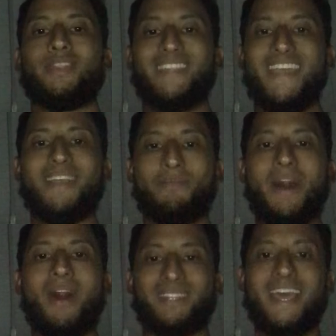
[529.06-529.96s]
Think
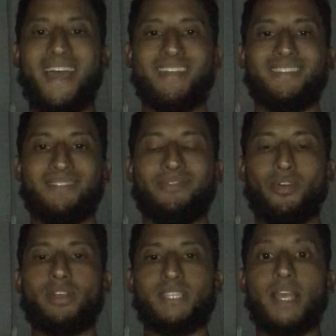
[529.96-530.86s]
about that
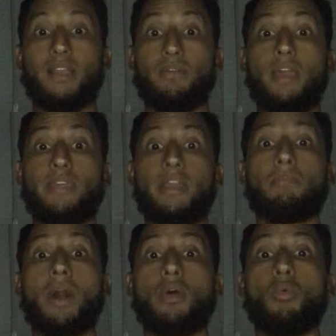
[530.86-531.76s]
for a second, right? Think
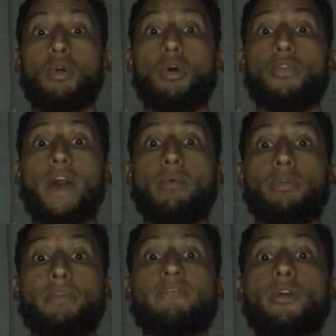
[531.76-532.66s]
about a world that
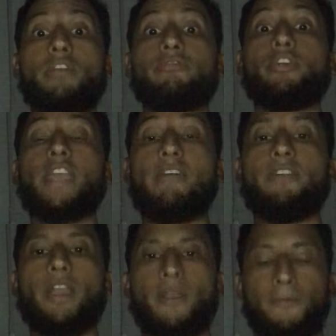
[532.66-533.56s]
would be very forgiving,